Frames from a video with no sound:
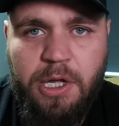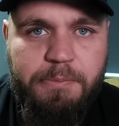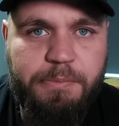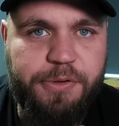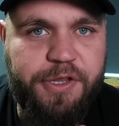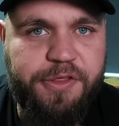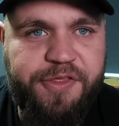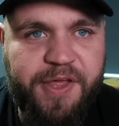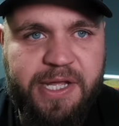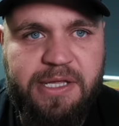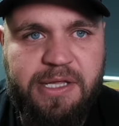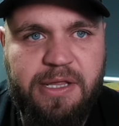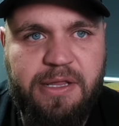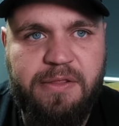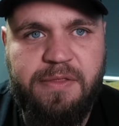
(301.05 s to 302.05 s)
But the
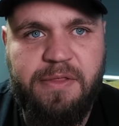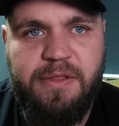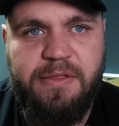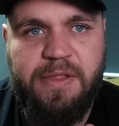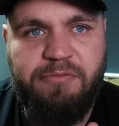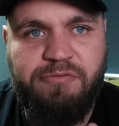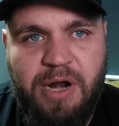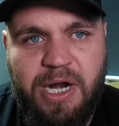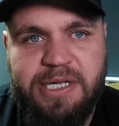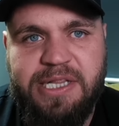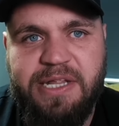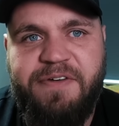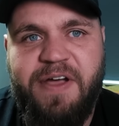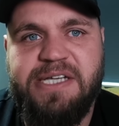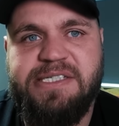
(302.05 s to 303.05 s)
thing that
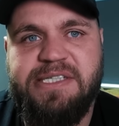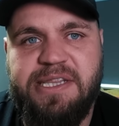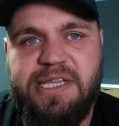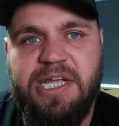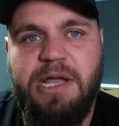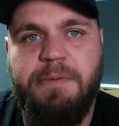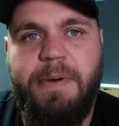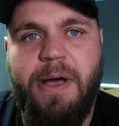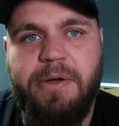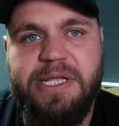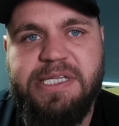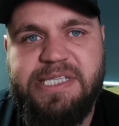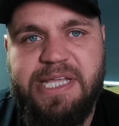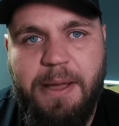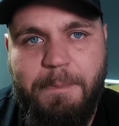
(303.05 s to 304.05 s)
Ratcliffe has to think about
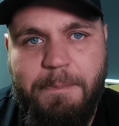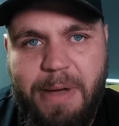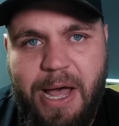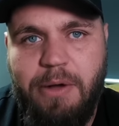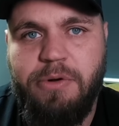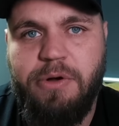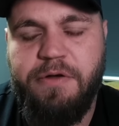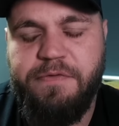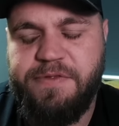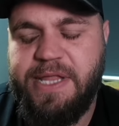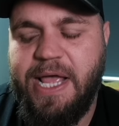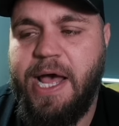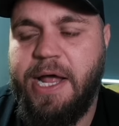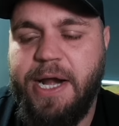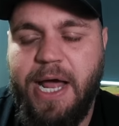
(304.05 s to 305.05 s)
is the amount of
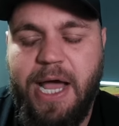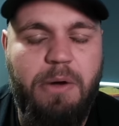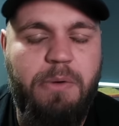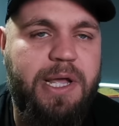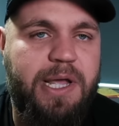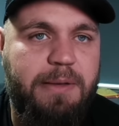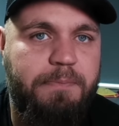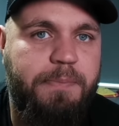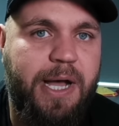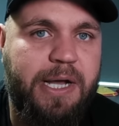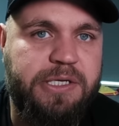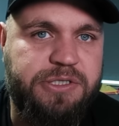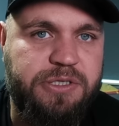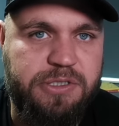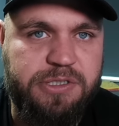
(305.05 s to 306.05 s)
debt and how it
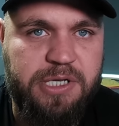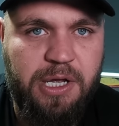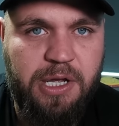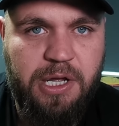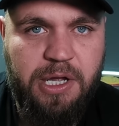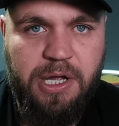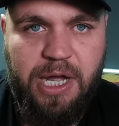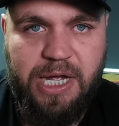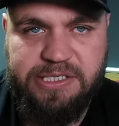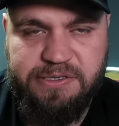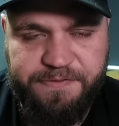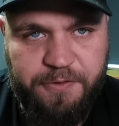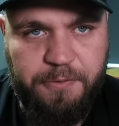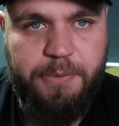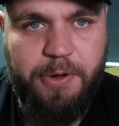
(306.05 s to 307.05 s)
impacts us as a
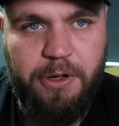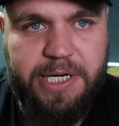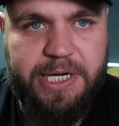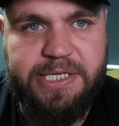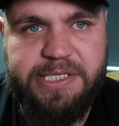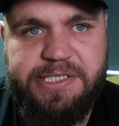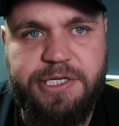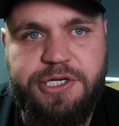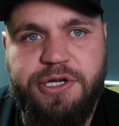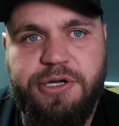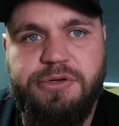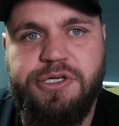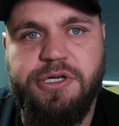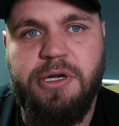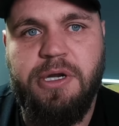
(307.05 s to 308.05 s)
footballing
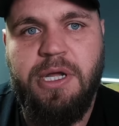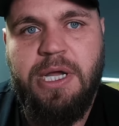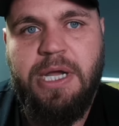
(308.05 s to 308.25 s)
institution.